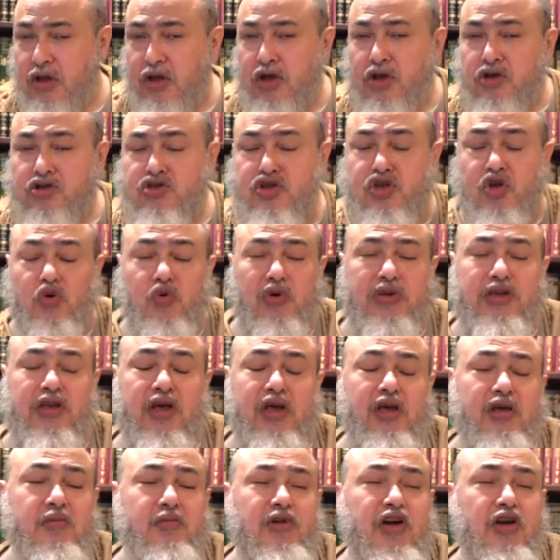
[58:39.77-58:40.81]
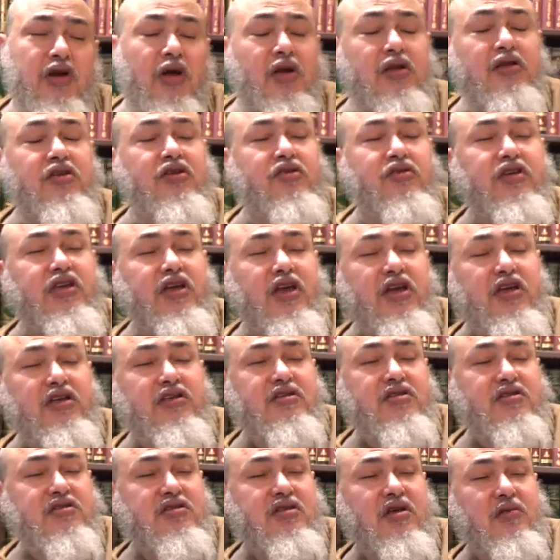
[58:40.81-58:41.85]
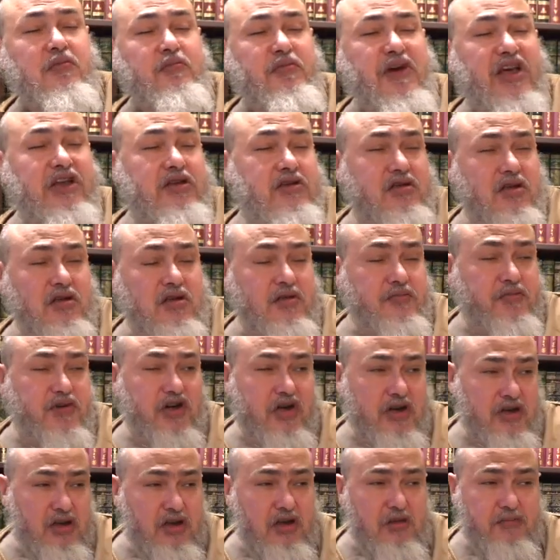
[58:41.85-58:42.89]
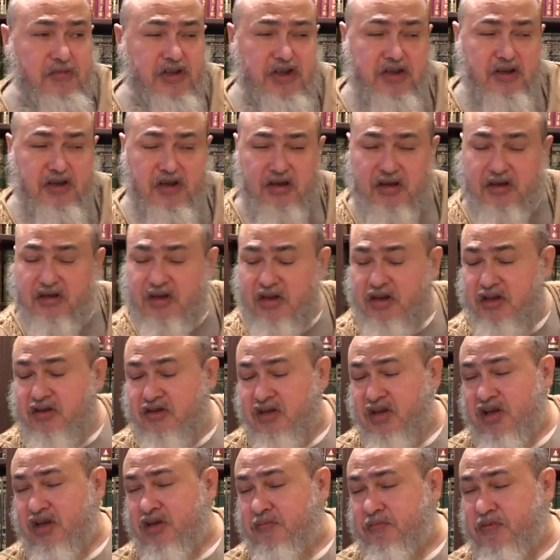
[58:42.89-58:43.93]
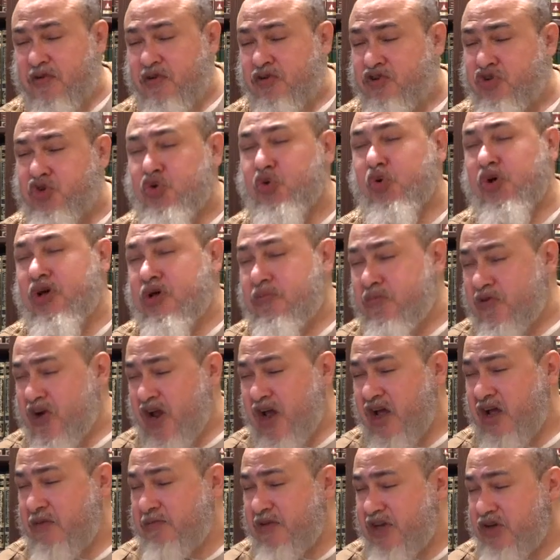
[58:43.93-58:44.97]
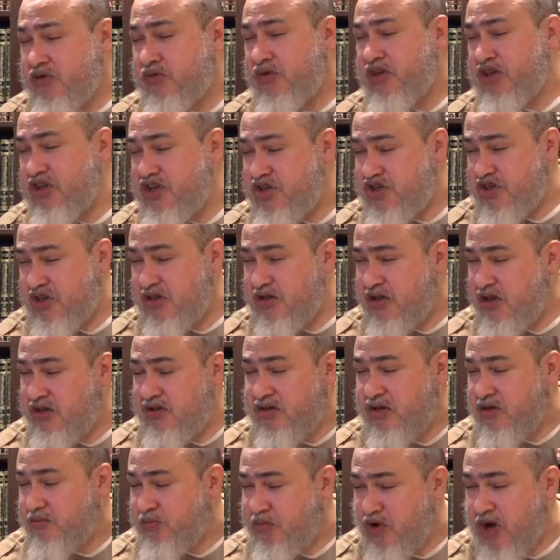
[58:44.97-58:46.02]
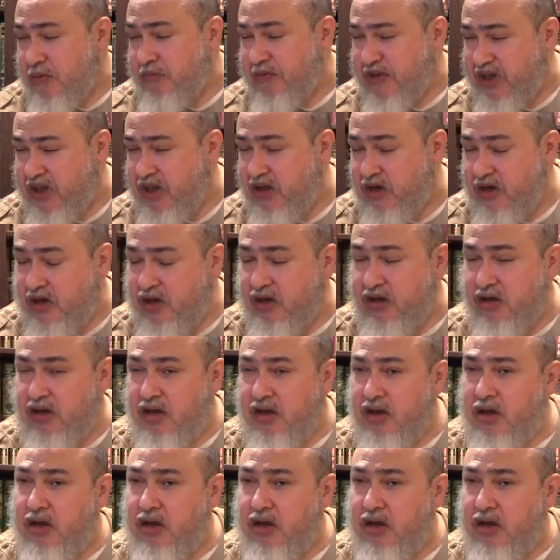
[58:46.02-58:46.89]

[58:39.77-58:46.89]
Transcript: So when the Emirat creates the Bayt al-Ibrahimi, the new Abrahamic religion that they're propagating,